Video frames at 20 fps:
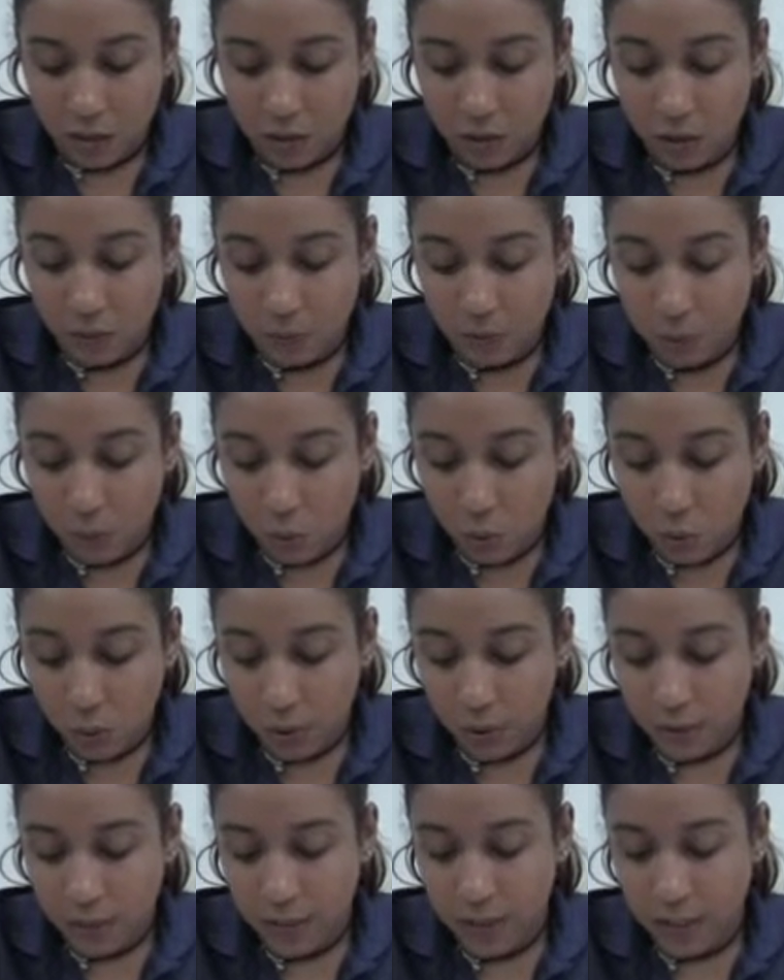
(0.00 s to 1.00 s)
The
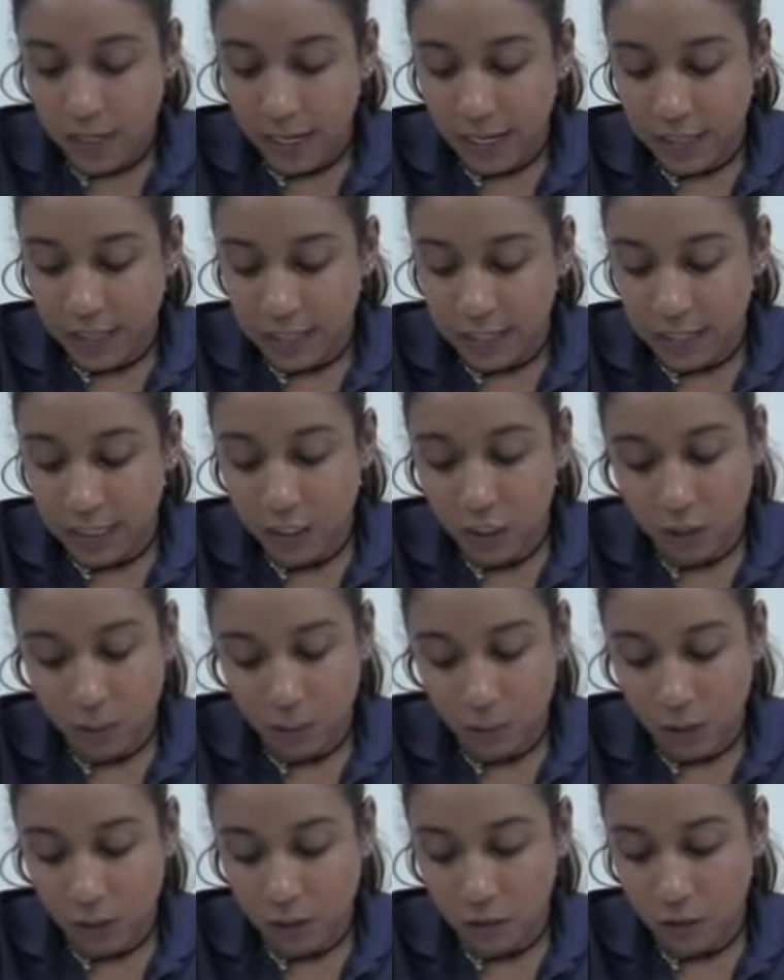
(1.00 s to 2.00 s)
boards and cinder
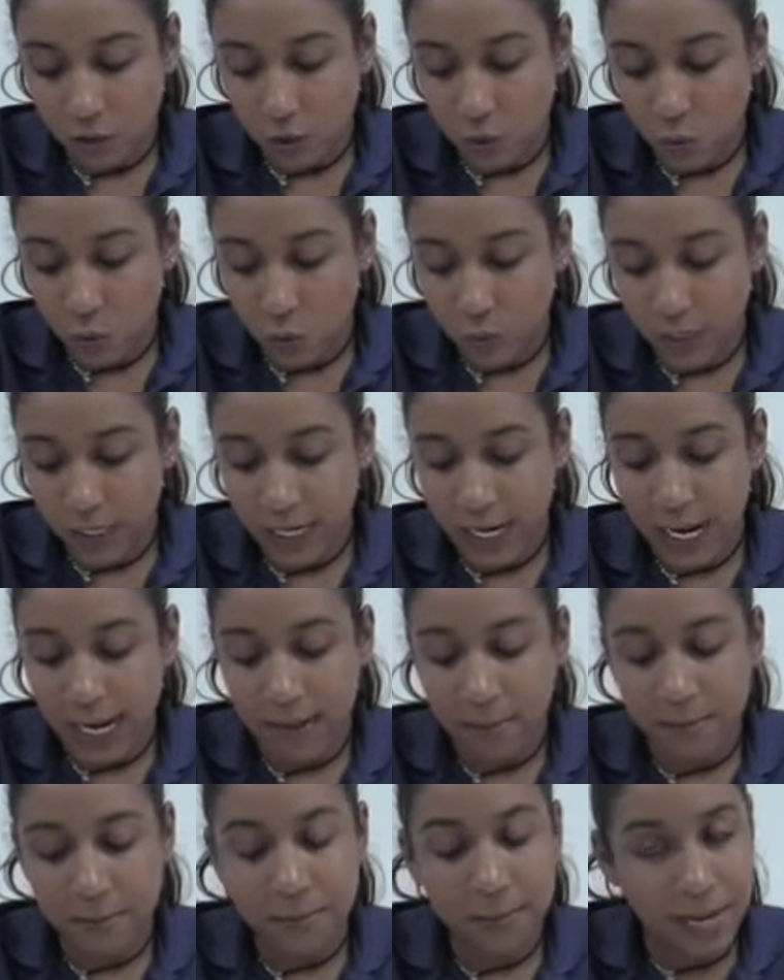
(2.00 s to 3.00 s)
blocks are only
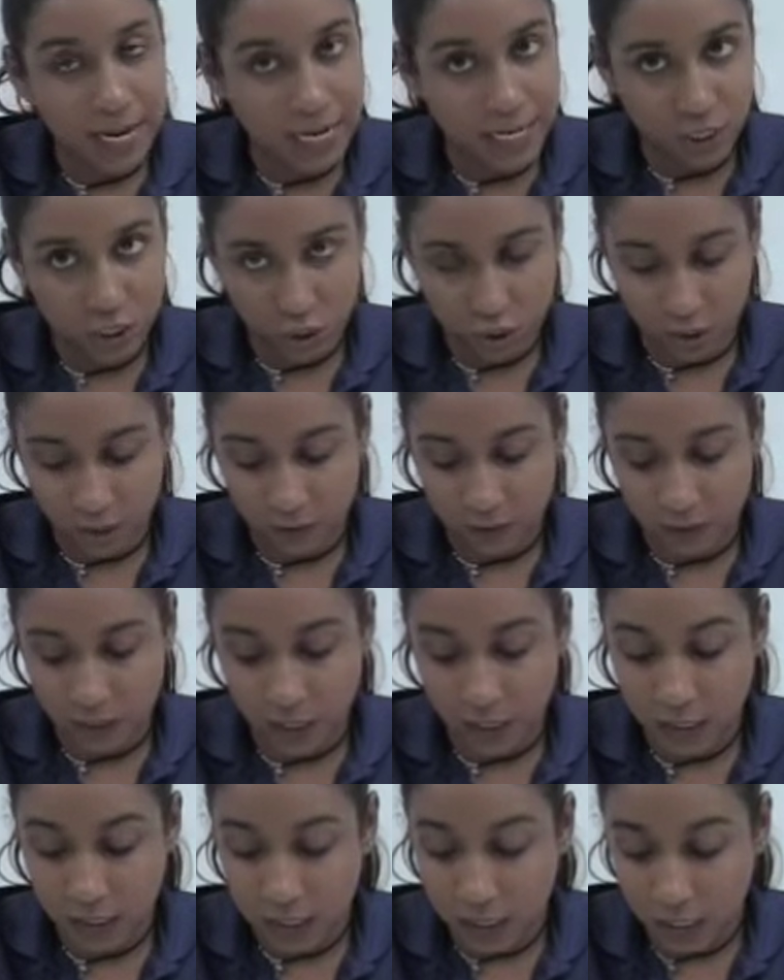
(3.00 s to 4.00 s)
a makeshift
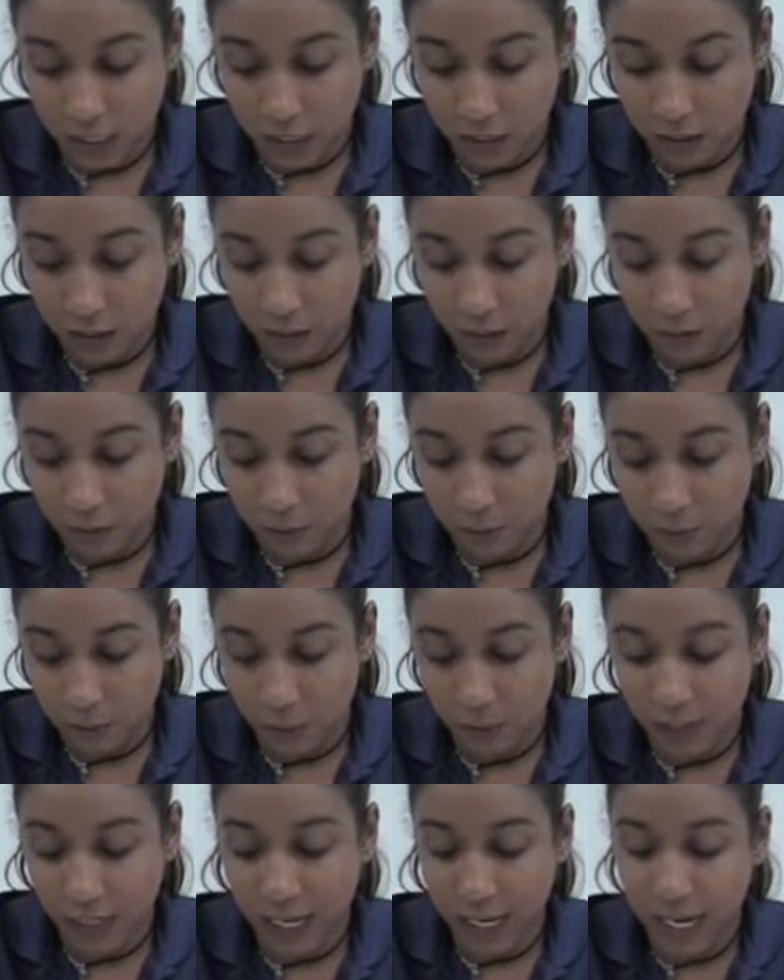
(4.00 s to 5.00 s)
until the
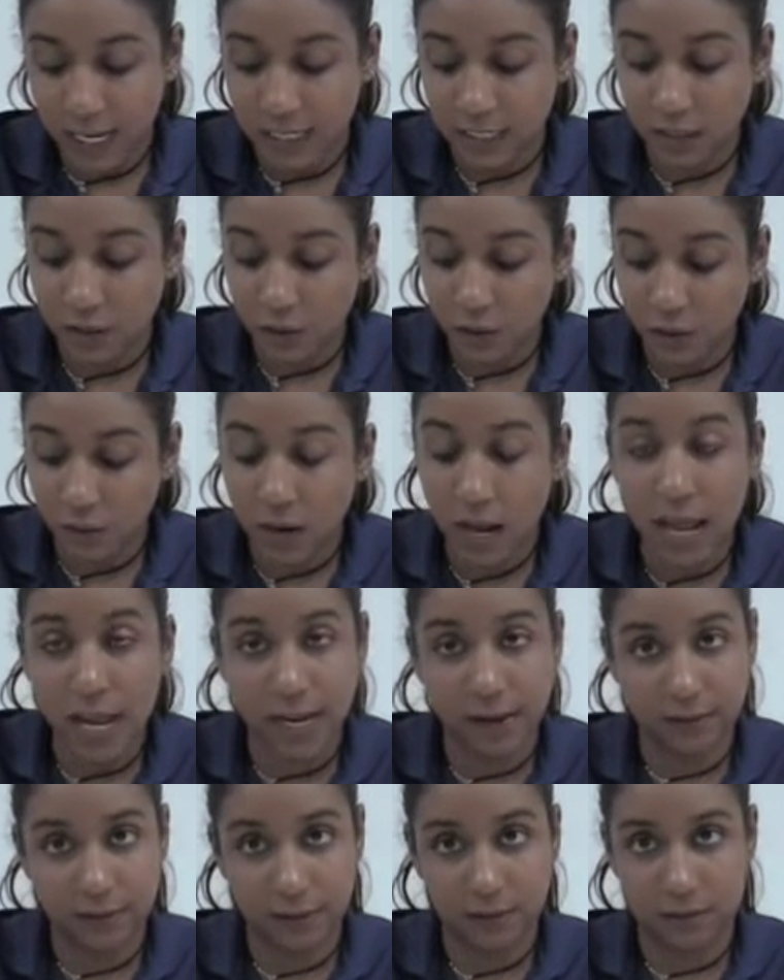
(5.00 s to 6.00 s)
bookcase
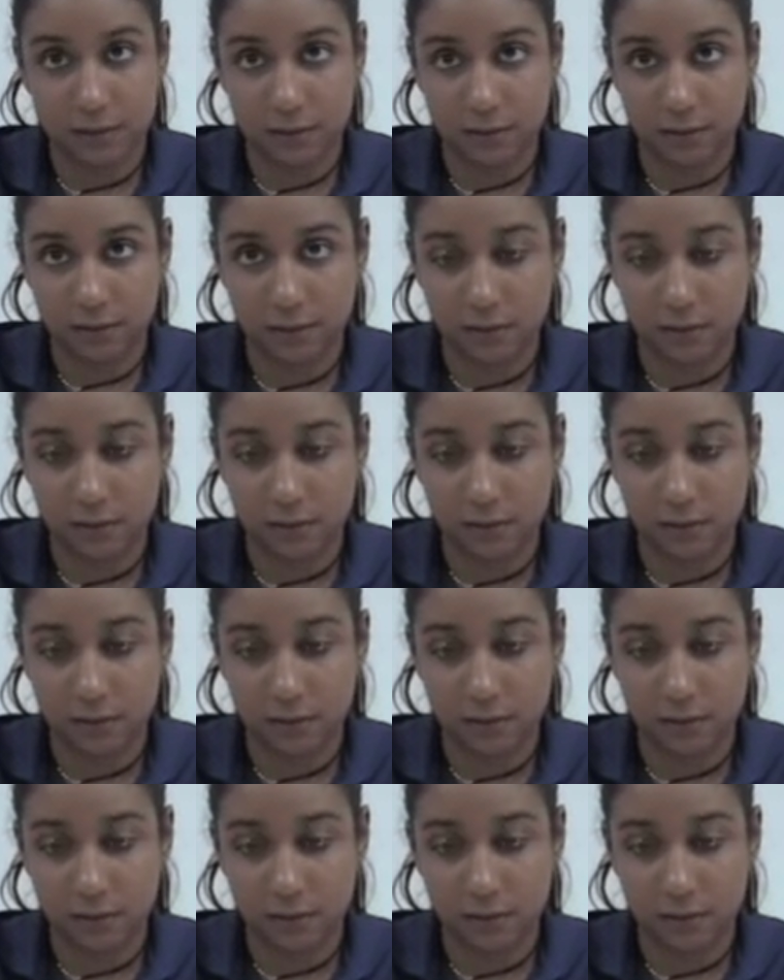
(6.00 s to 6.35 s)
arrives.